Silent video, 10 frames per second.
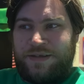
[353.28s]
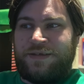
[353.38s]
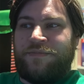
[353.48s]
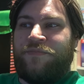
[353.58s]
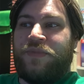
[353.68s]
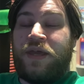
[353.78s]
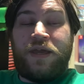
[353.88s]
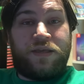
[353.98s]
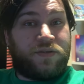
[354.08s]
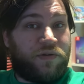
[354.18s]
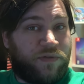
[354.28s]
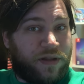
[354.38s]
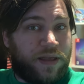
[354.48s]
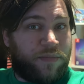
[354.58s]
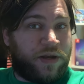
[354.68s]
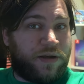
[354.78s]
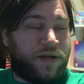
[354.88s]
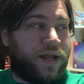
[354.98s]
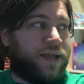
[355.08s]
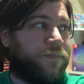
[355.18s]
um, so I feel a lot better
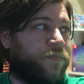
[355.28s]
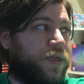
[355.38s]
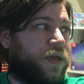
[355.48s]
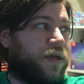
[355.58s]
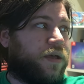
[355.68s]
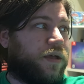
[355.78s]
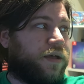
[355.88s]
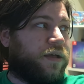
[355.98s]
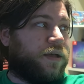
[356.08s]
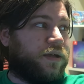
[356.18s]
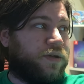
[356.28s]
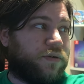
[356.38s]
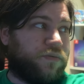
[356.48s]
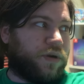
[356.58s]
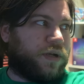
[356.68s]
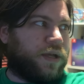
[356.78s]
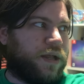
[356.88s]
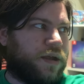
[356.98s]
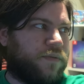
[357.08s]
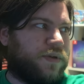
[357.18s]
today. Uh, I do have work
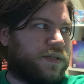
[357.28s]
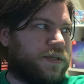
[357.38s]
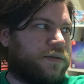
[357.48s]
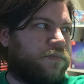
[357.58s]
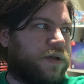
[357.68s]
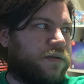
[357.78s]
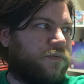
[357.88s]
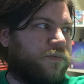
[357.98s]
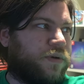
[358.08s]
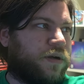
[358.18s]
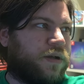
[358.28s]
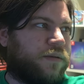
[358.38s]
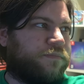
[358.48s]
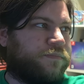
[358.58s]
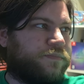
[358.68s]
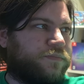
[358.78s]
again, obviously, but we're, um,